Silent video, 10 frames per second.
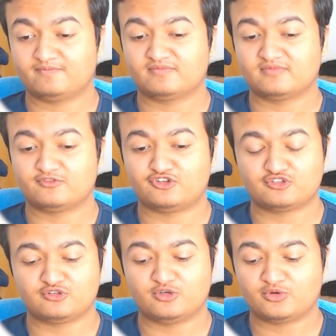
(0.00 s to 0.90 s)

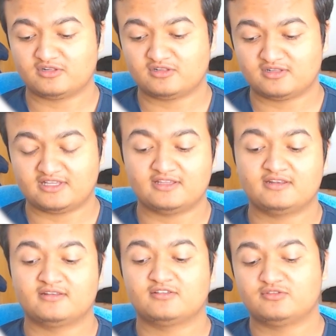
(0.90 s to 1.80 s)
first to local, and
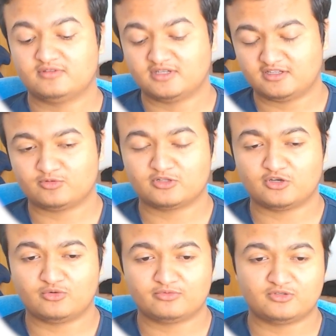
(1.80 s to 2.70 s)
then it will
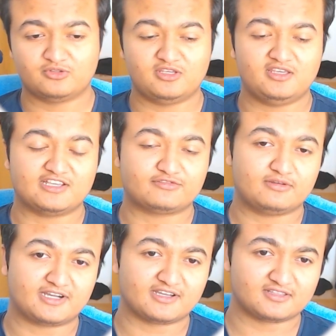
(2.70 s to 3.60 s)
go to the S3
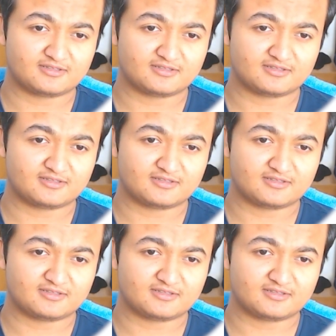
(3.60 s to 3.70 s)
bucket.